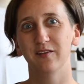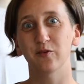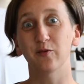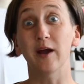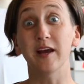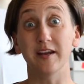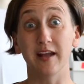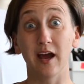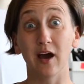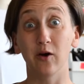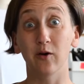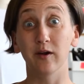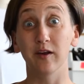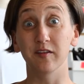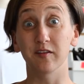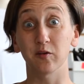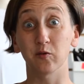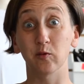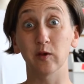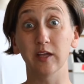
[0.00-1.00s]
So right now
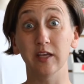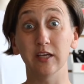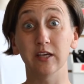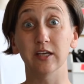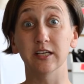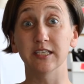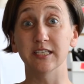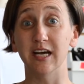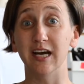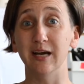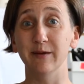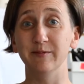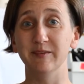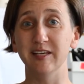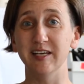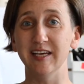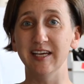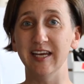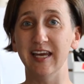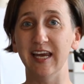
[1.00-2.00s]
is a really good time
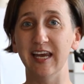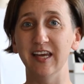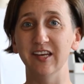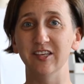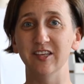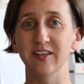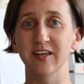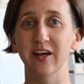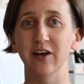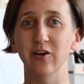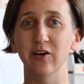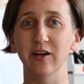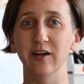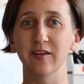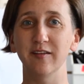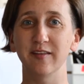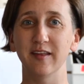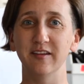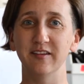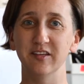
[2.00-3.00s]
to engage in the
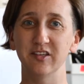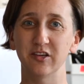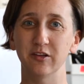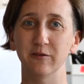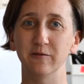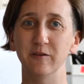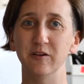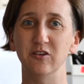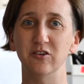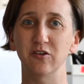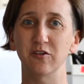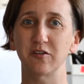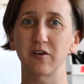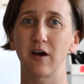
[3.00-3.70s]
areas that Digital Futures